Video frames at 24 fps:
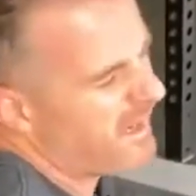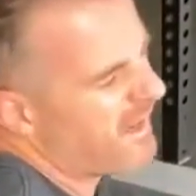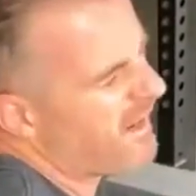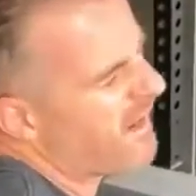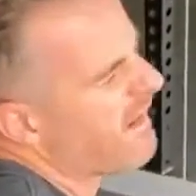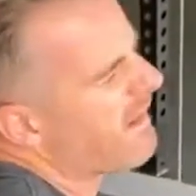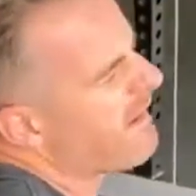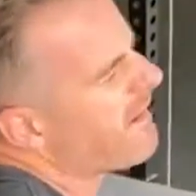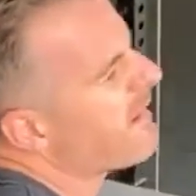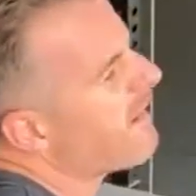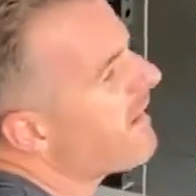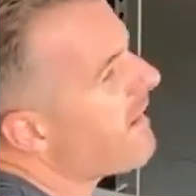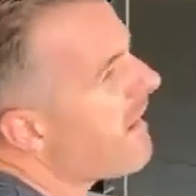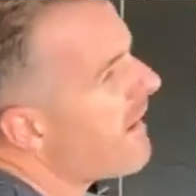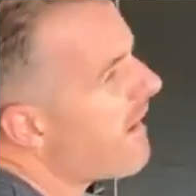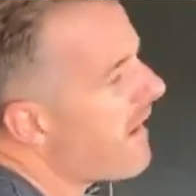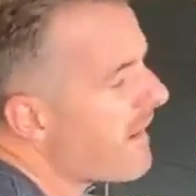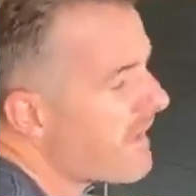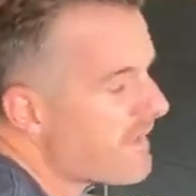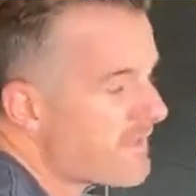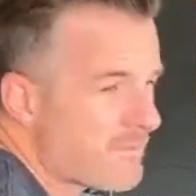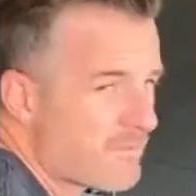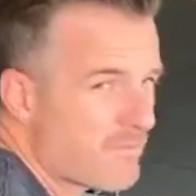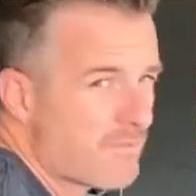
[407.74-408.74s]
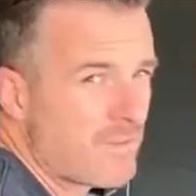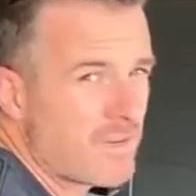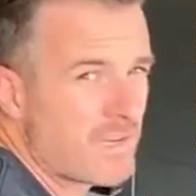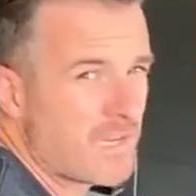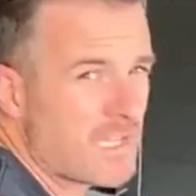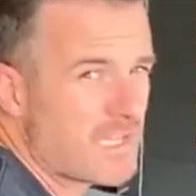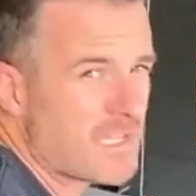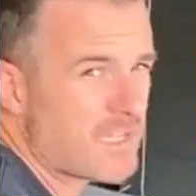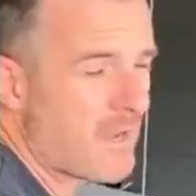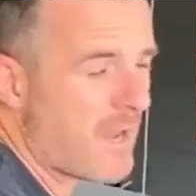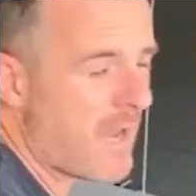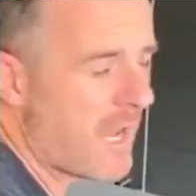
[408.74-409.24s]
in there, you go, God, it's
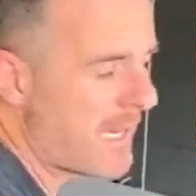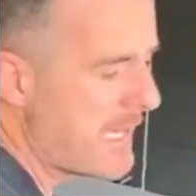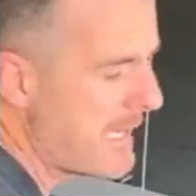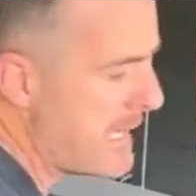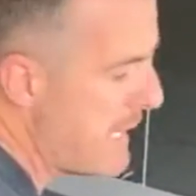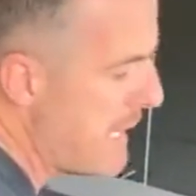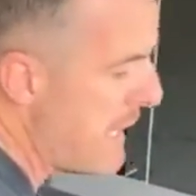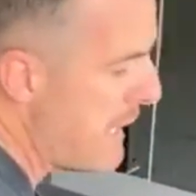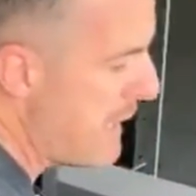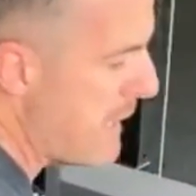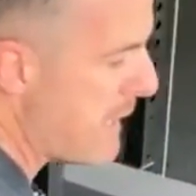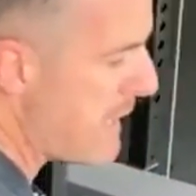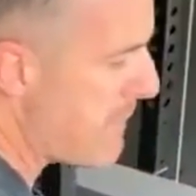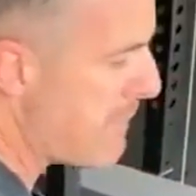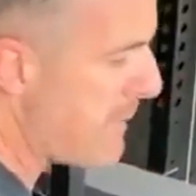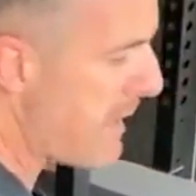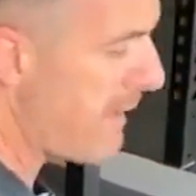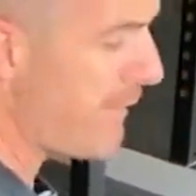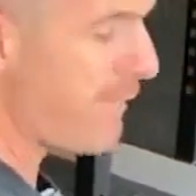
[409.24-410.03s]
really tight. You